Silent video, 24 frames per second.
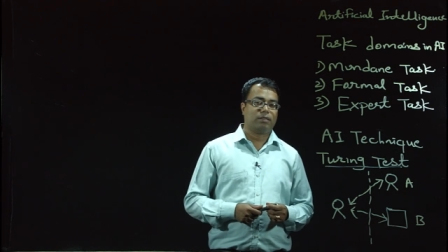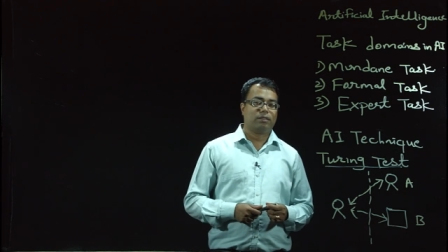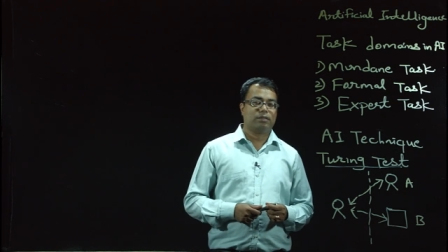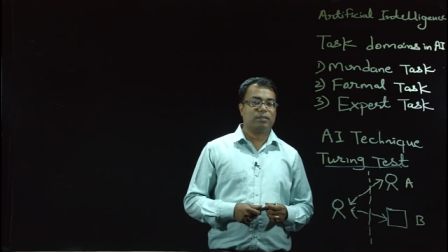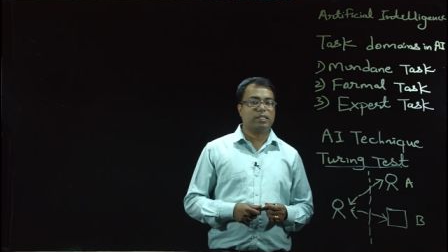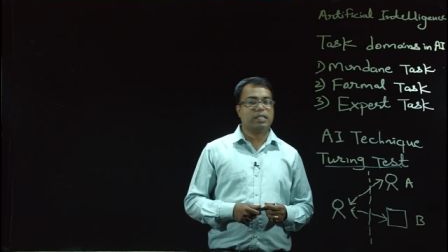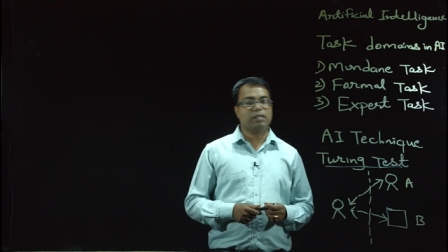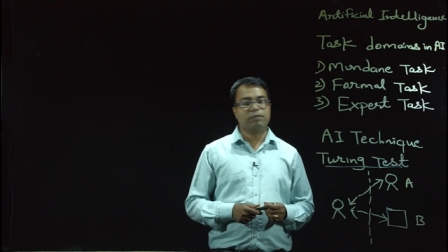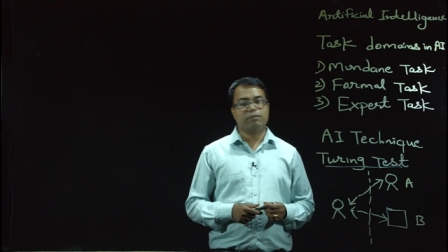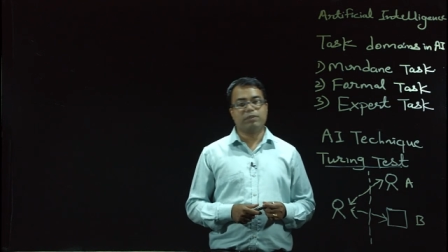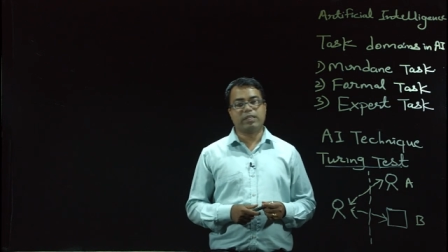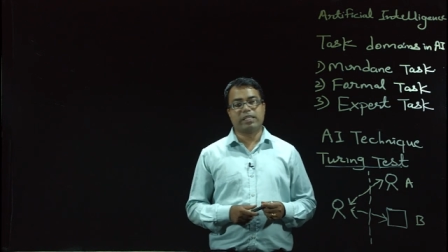
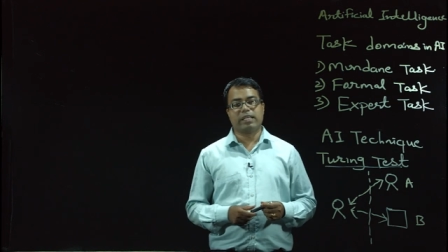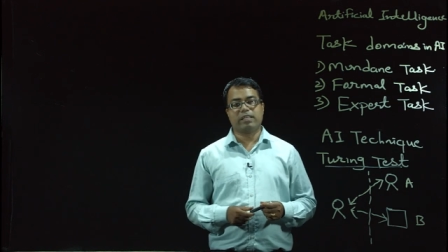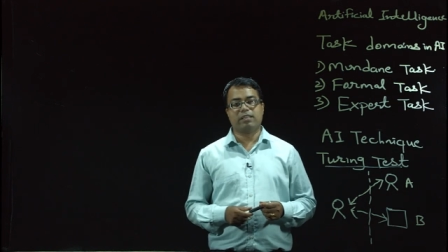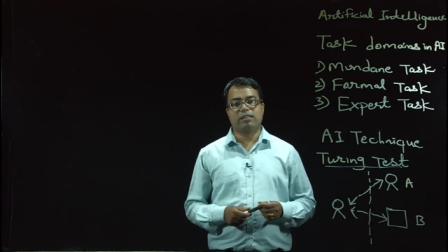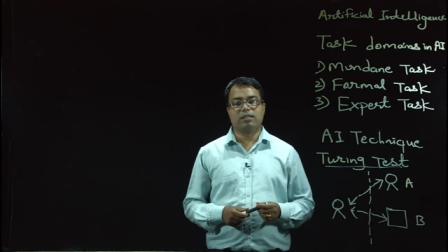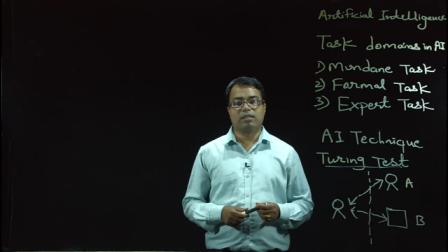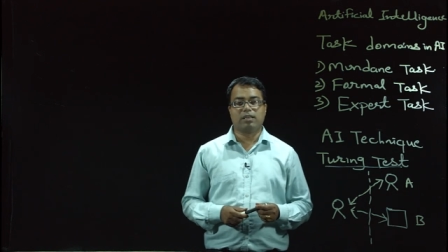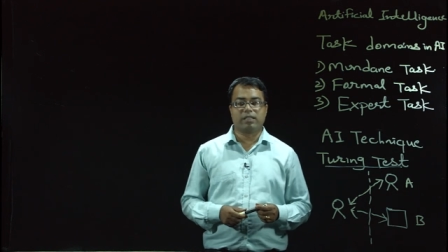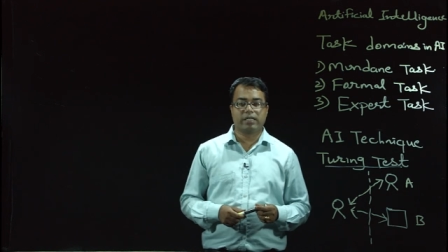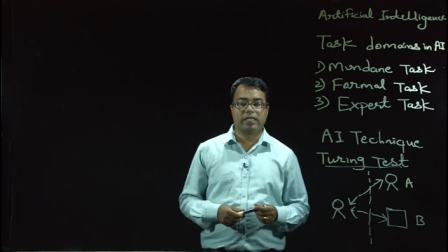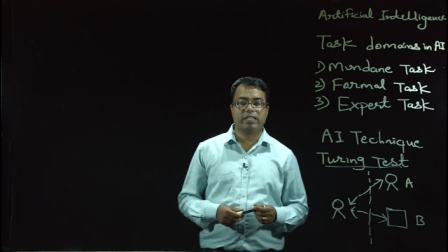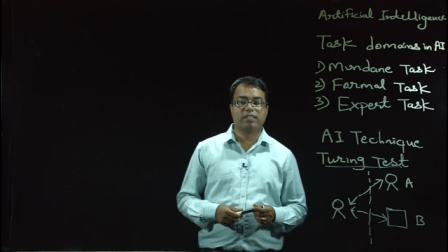then we
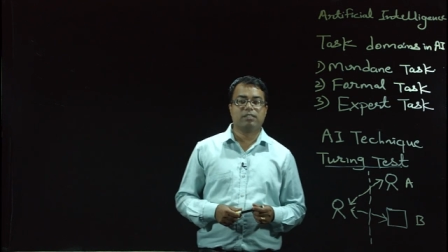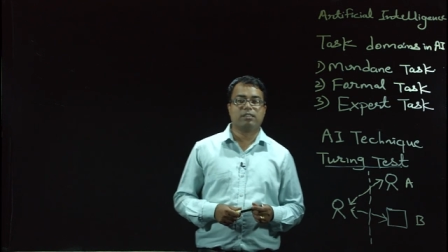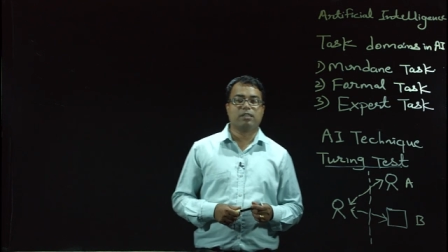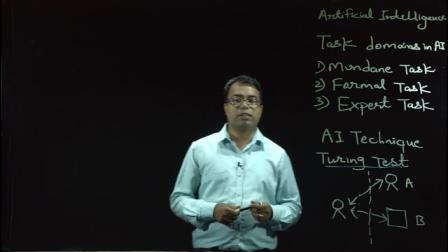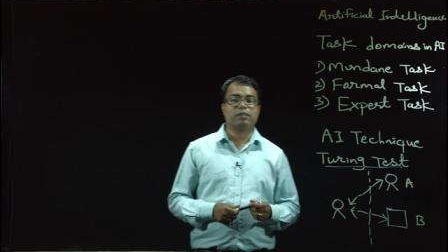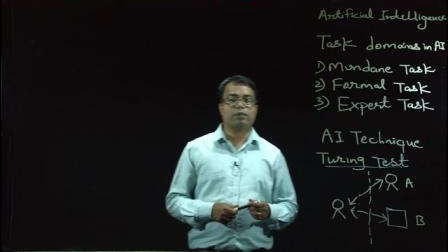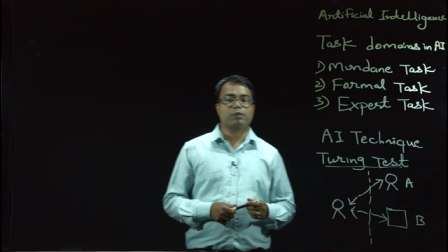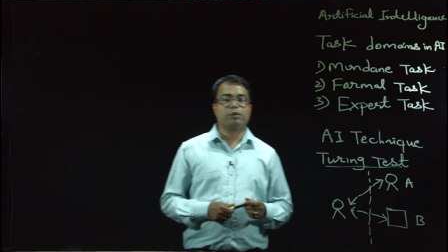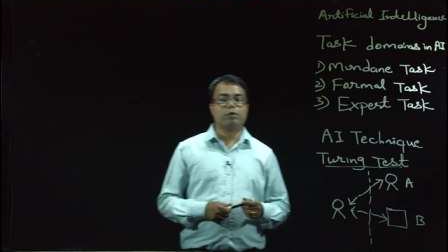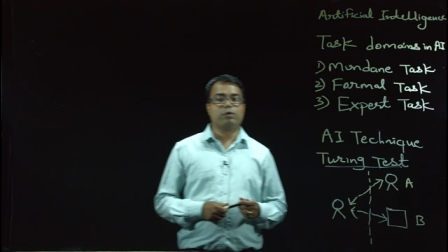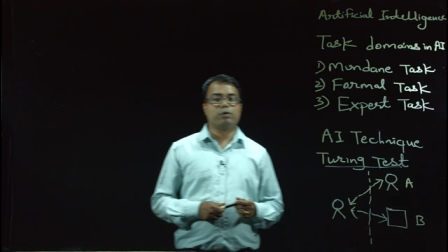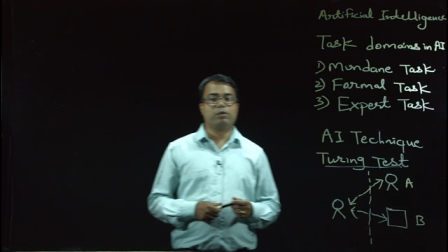can again
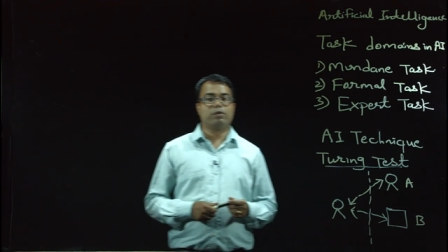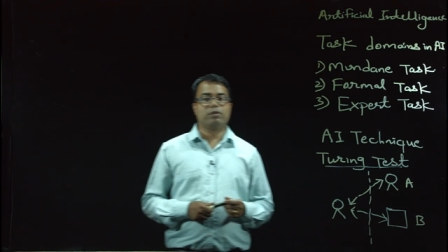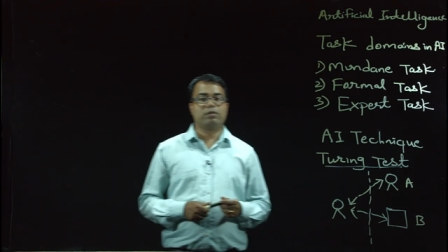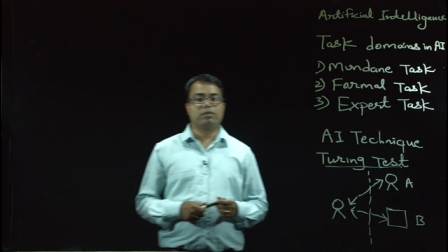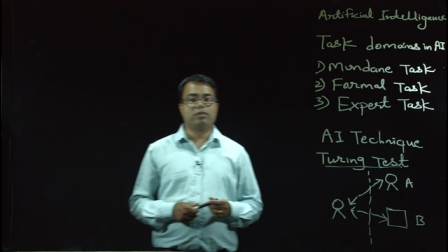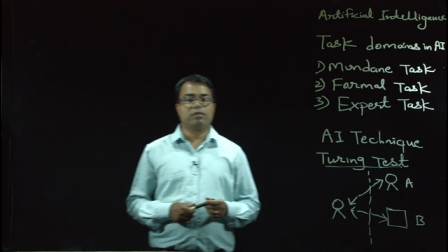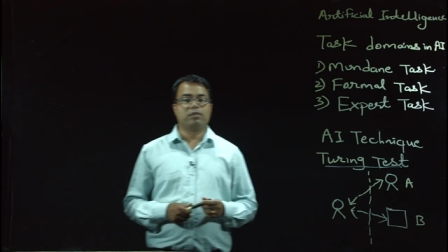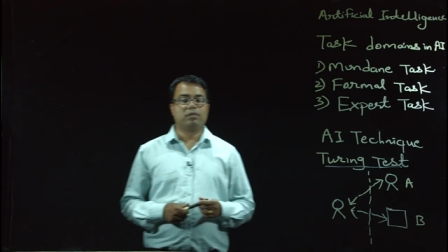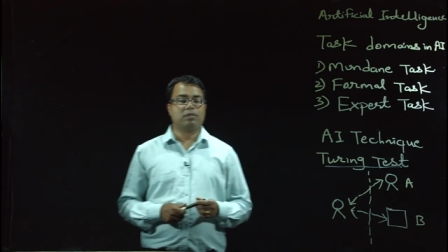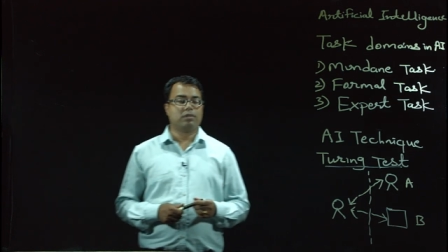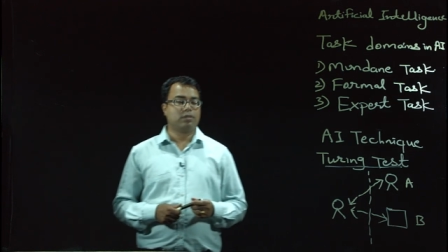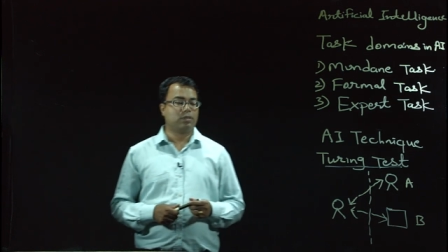conclude
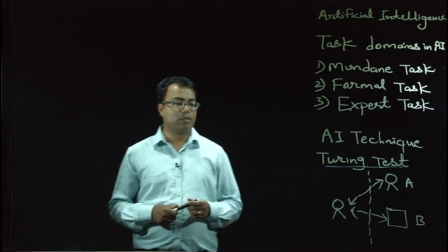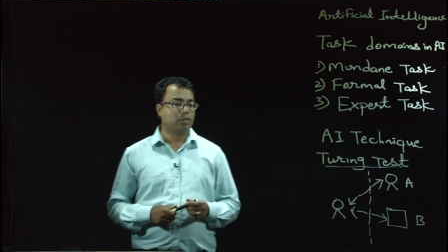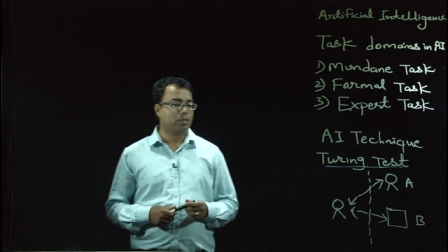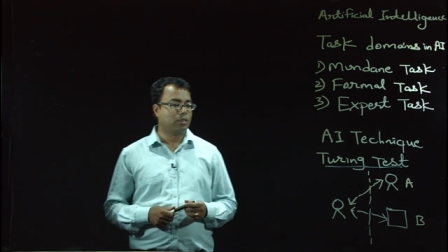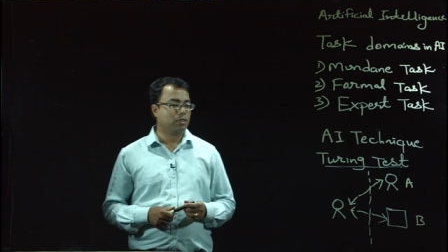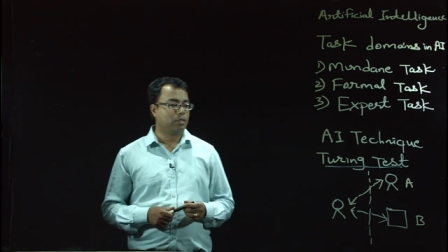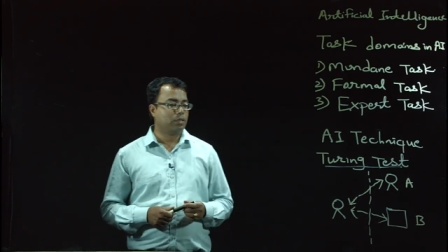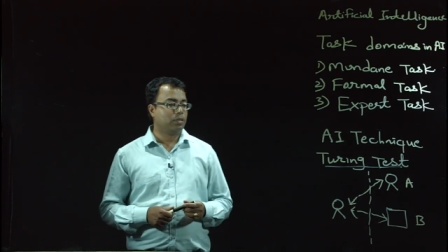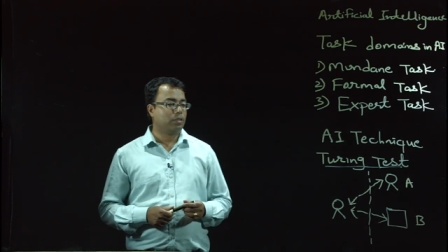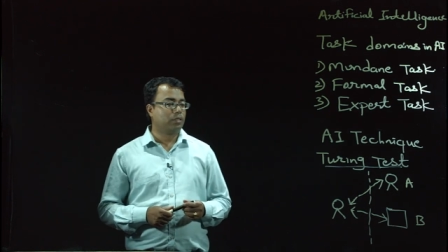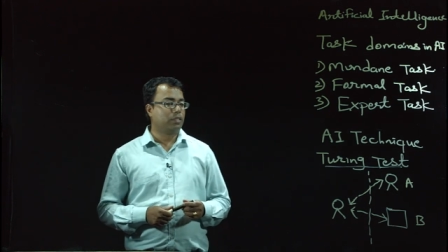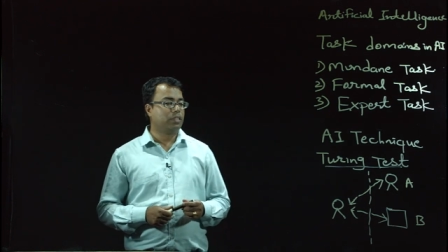
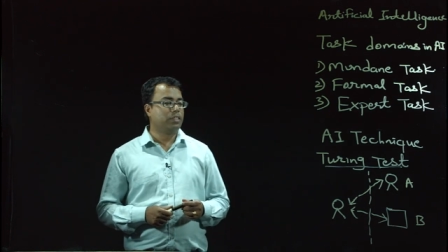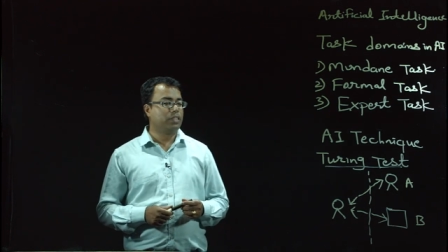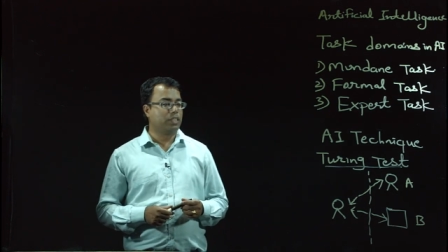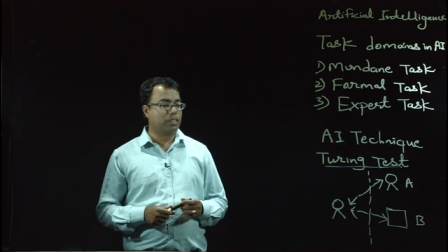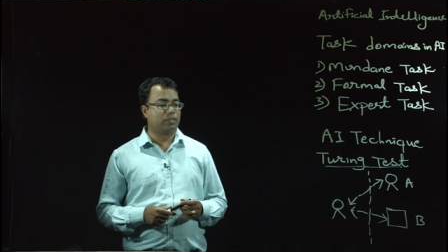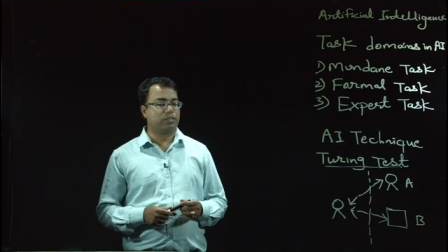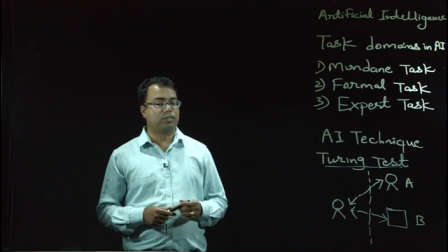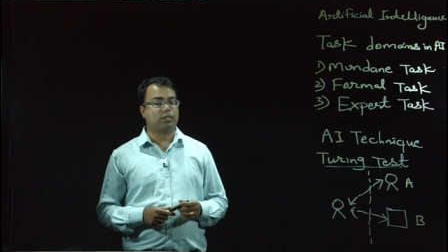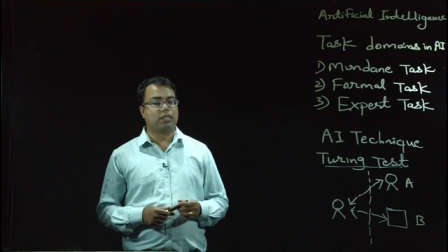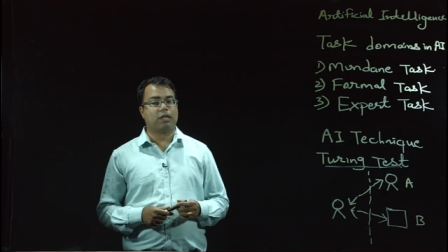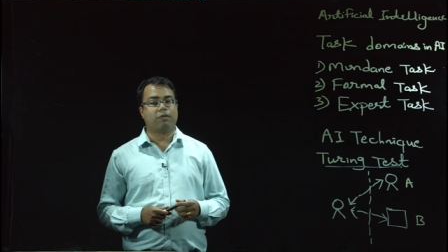yes